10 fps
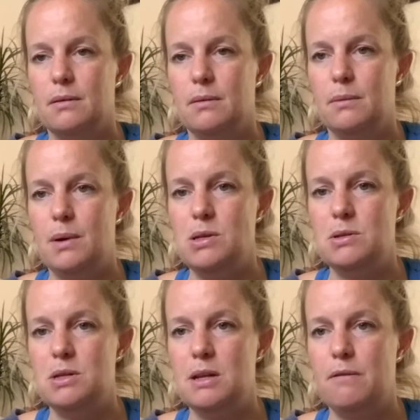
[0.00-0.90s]
When you
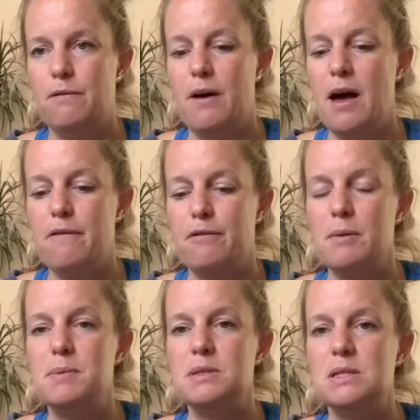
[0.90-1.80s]
get 5
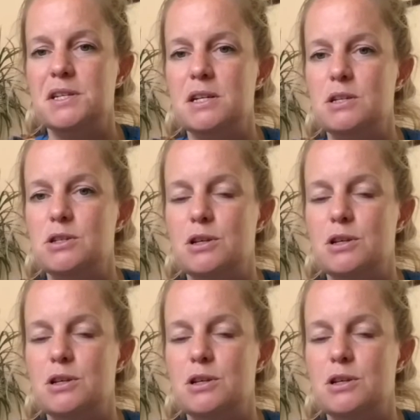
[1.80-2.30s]
repetitions,